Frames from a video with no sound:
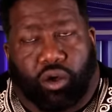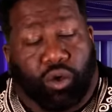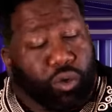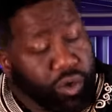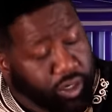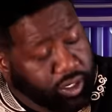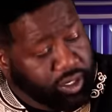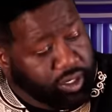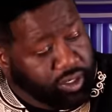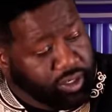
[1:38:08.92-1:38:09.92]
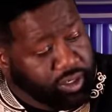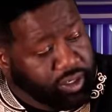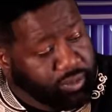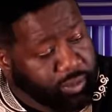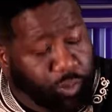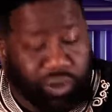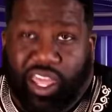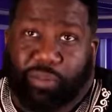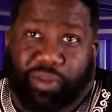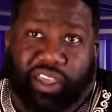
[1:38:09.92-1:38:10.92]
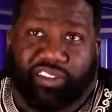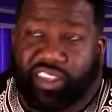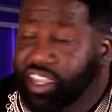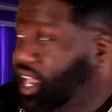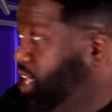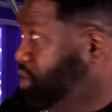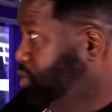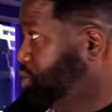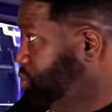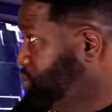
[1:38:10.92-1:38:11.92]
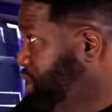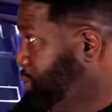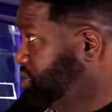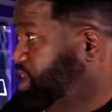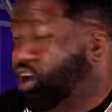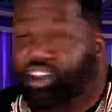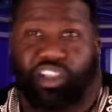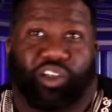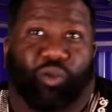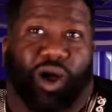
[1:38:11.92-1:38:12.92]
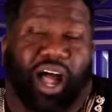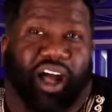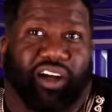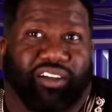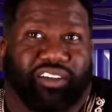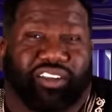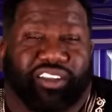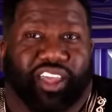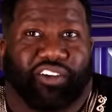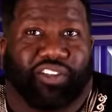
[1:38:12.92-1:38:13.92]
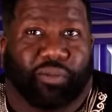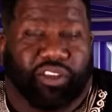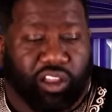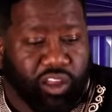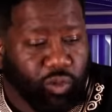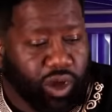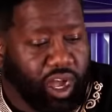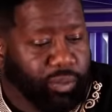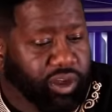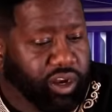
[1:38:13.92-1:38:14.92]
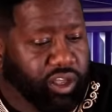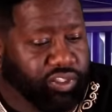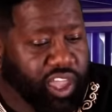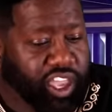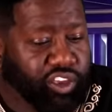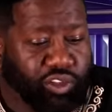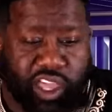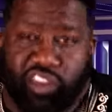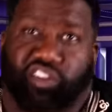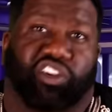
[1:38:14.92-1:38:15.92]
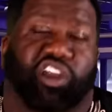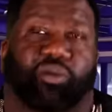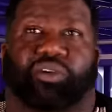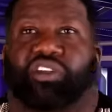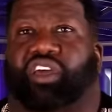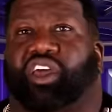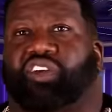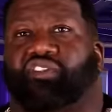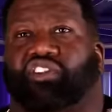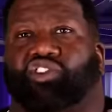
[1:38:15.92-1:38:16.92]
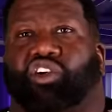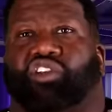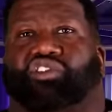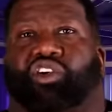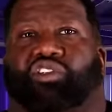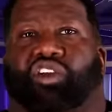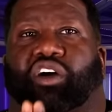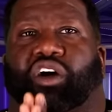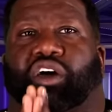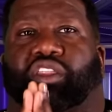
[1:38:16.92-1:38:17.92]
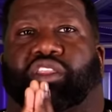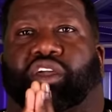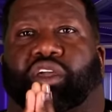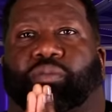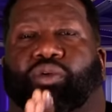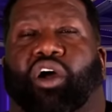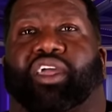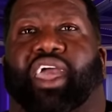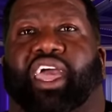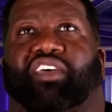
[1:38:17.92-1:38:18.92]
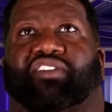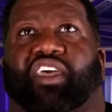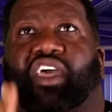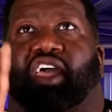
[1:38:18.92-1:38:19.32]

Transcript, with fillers: But with that being said, I know ooh, I've been talking a little while. Definitely been talking a little while. But uh, thank you, ladies and gentlemen, for joining us on uh, the broadcast.